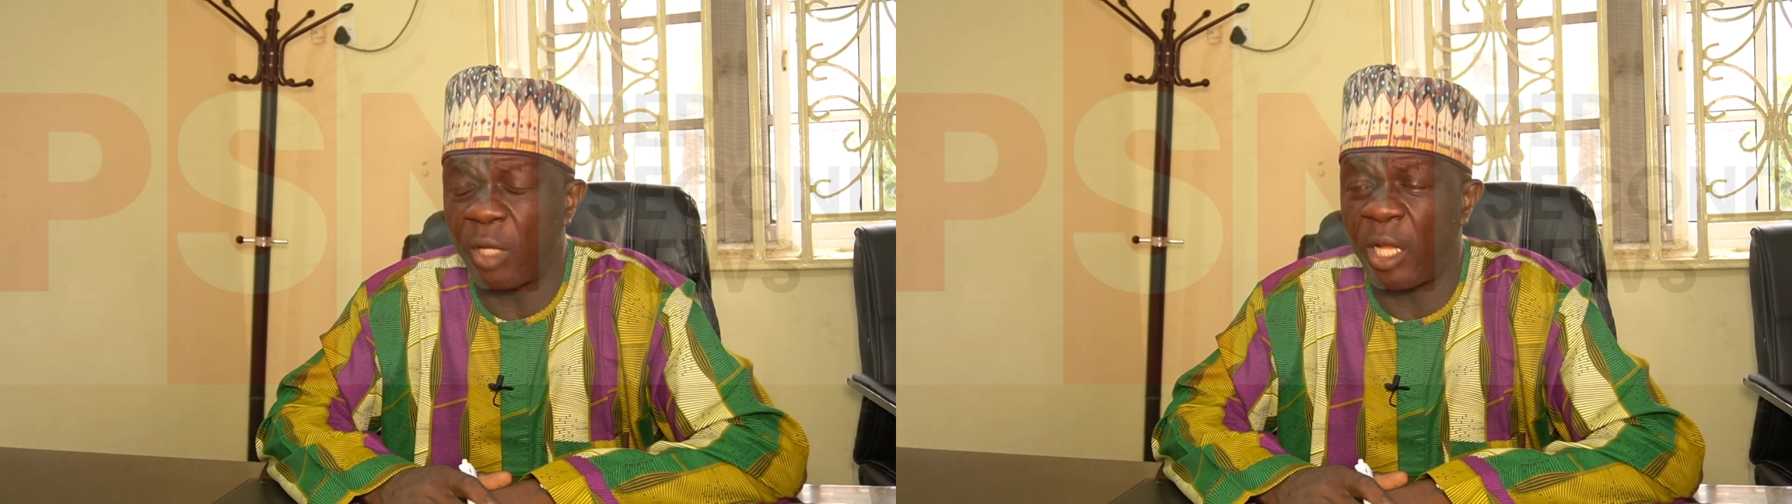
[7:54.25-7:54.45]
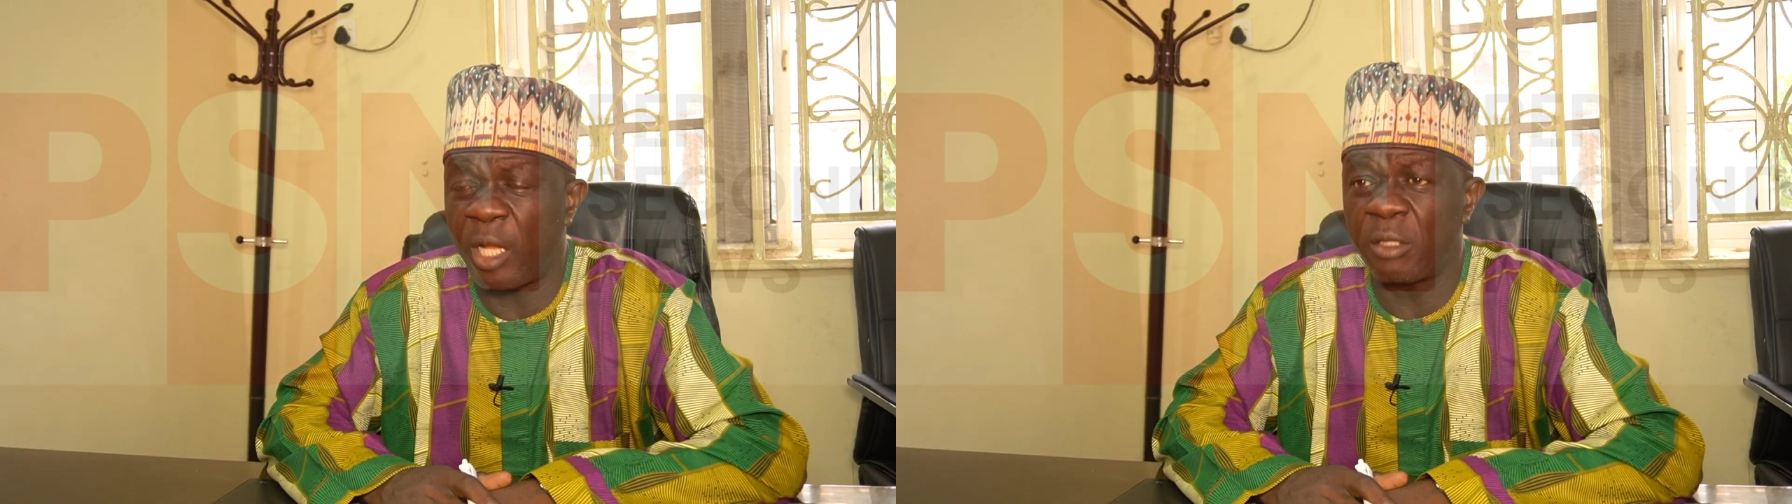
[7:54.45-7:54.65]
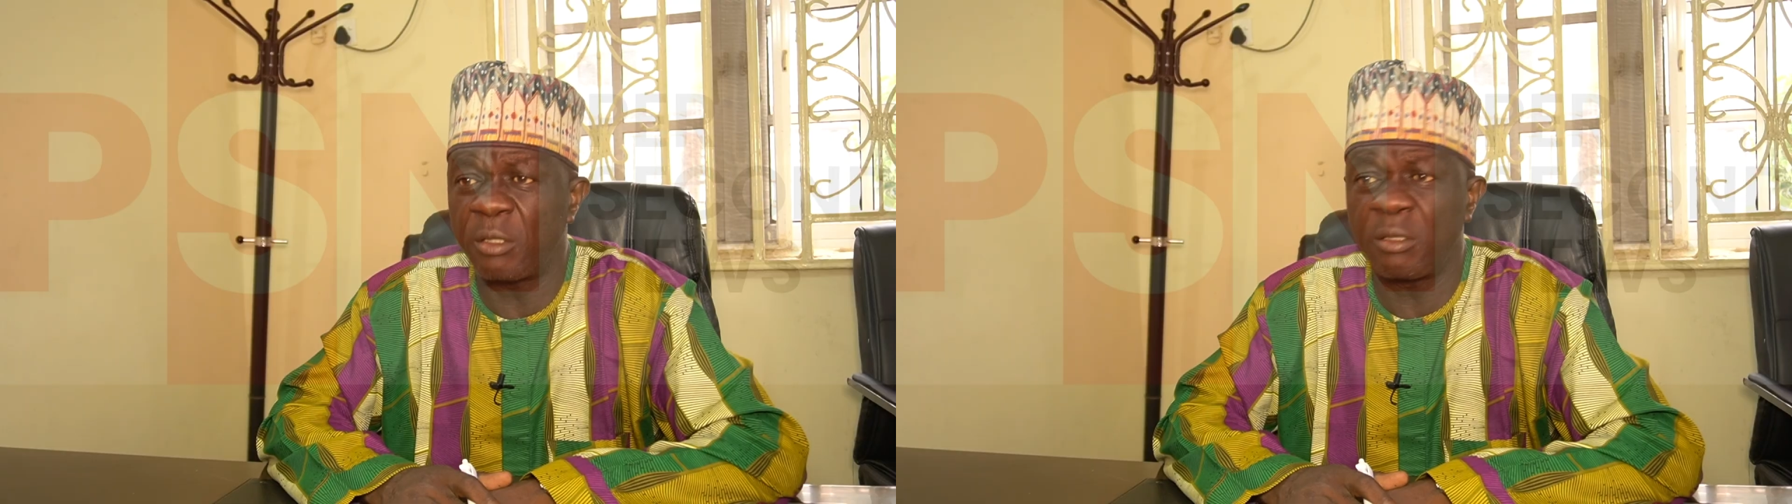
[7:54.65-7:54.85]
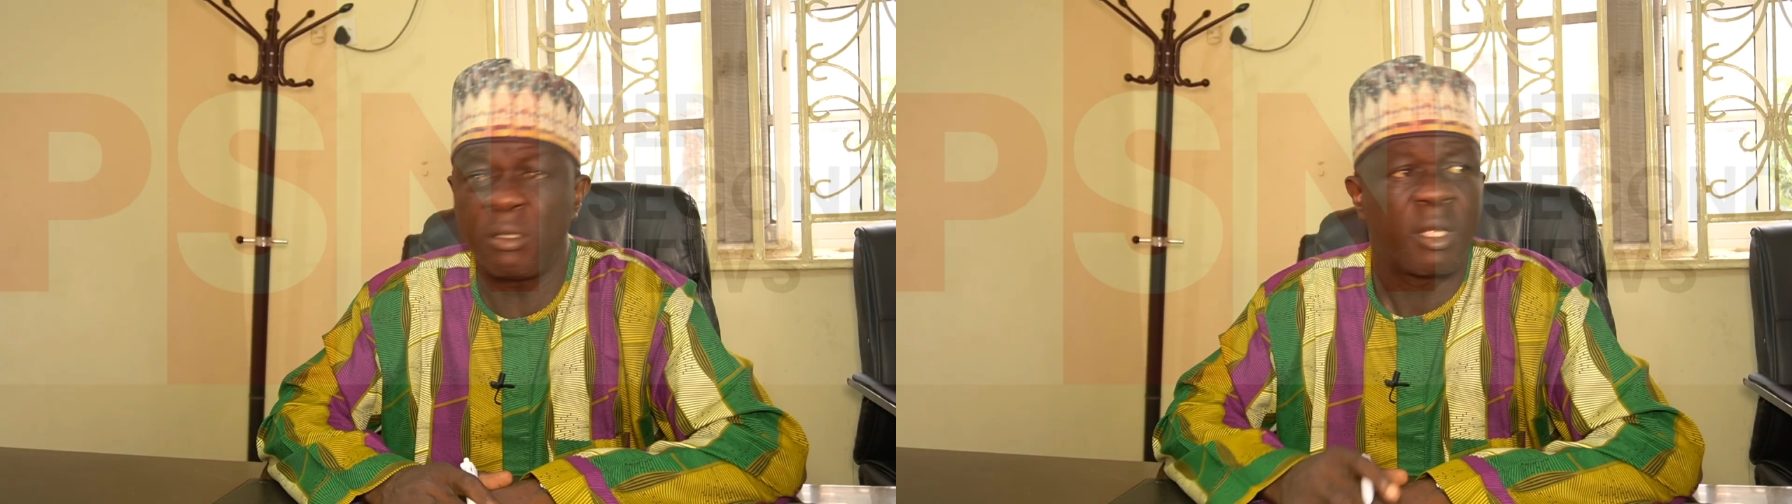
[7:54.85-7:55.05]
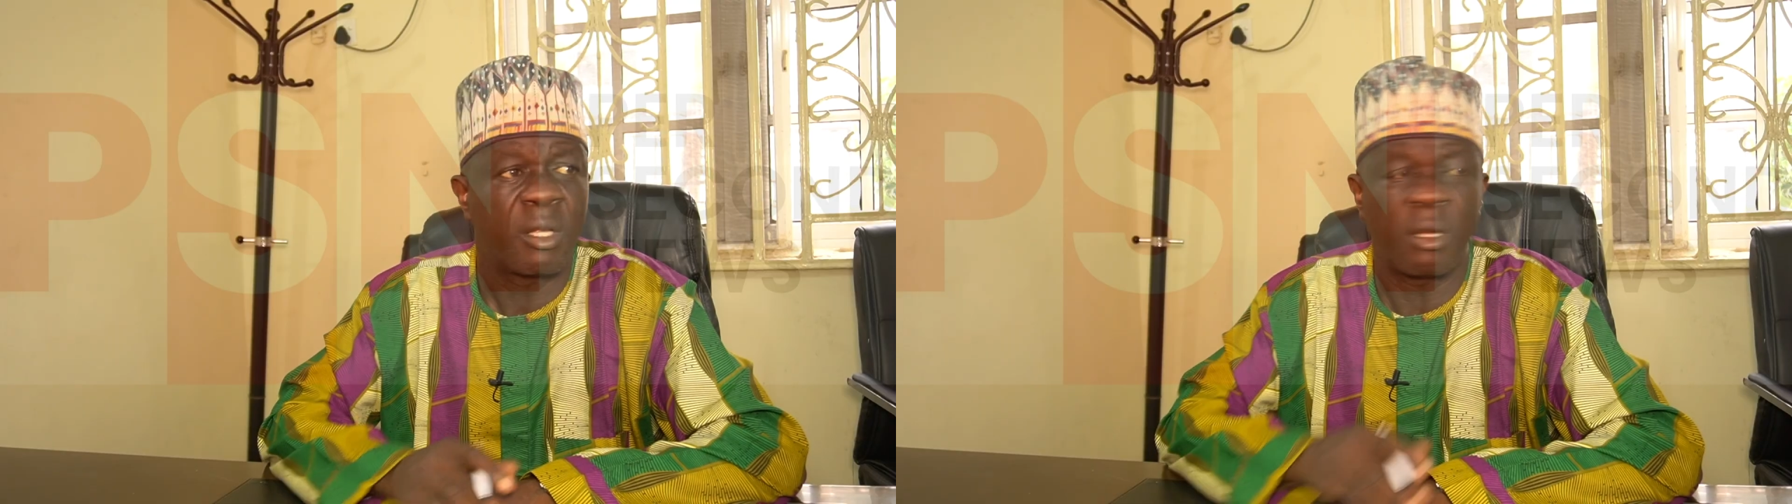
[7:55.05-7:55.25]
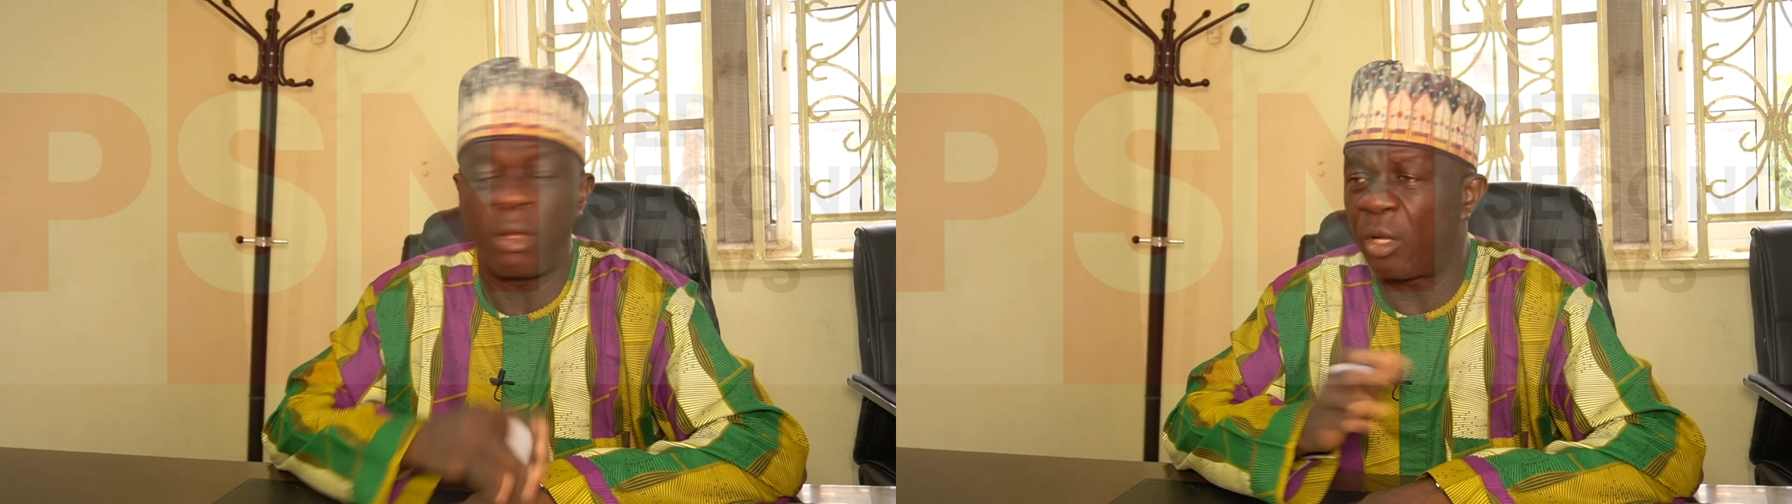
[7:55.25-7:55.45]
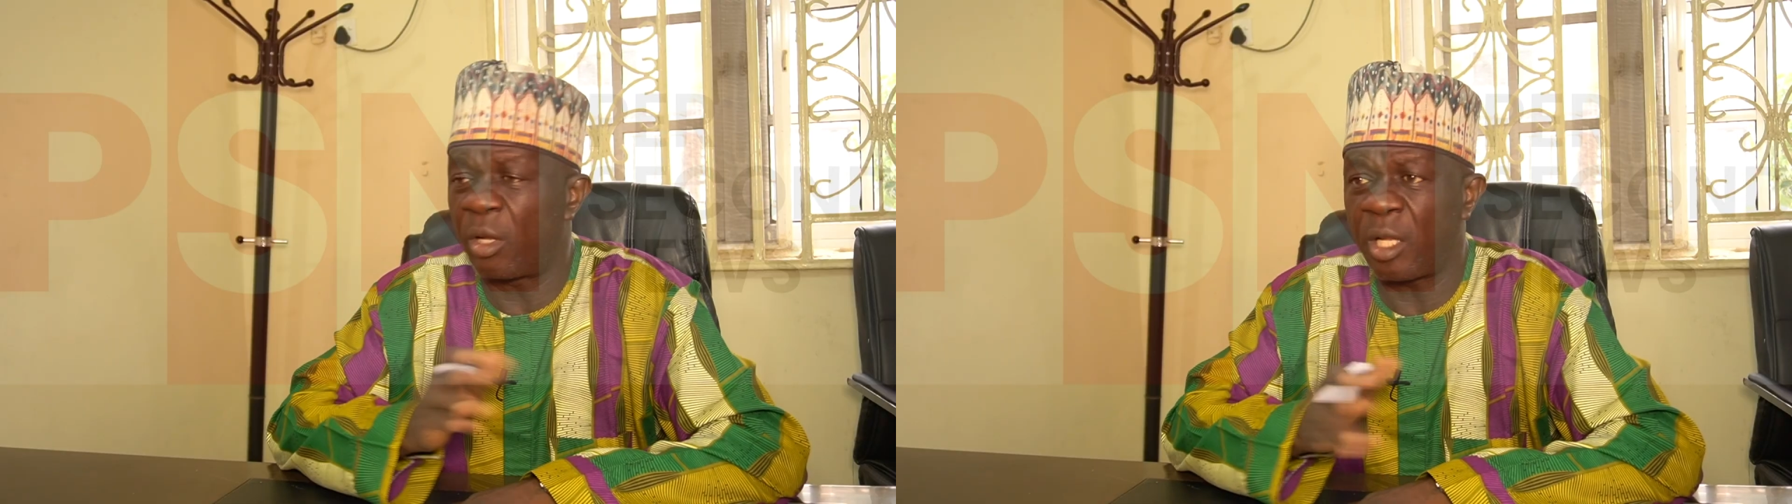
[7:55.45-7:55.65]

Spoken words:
any law.